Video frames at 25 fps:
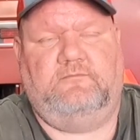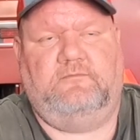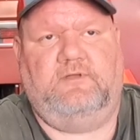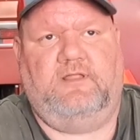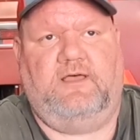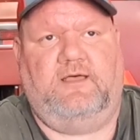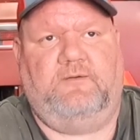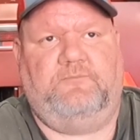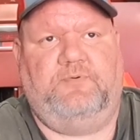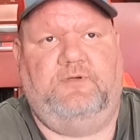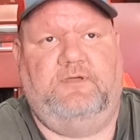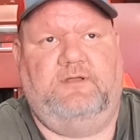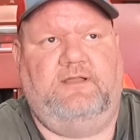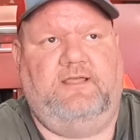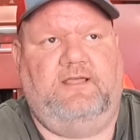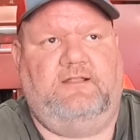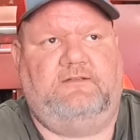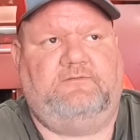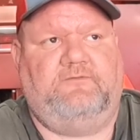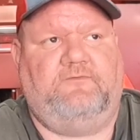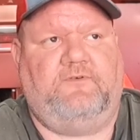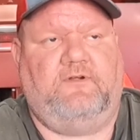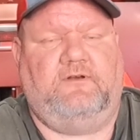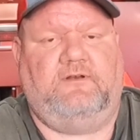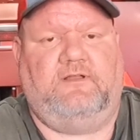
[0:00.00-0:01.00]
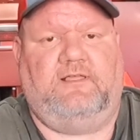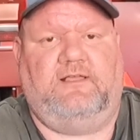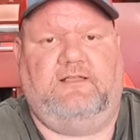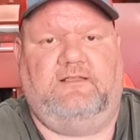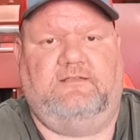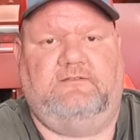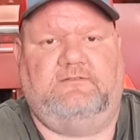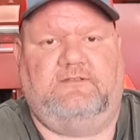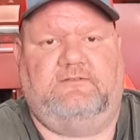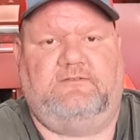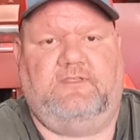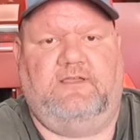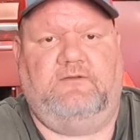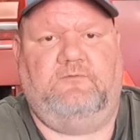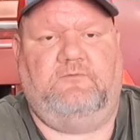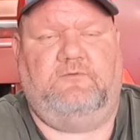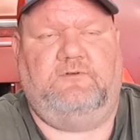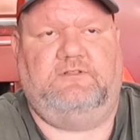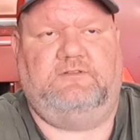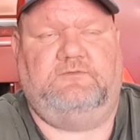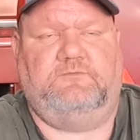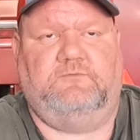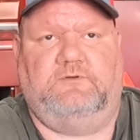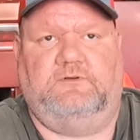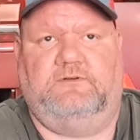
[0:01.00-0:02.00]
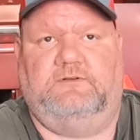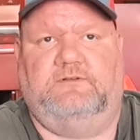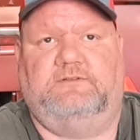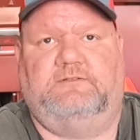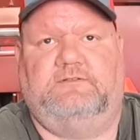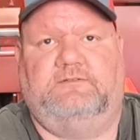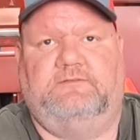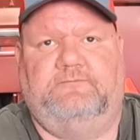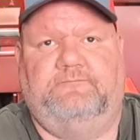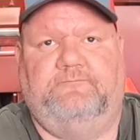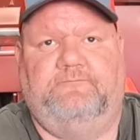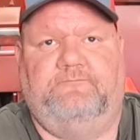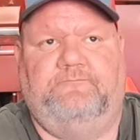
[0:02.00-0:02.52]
not putting out the fertilizer that they once was,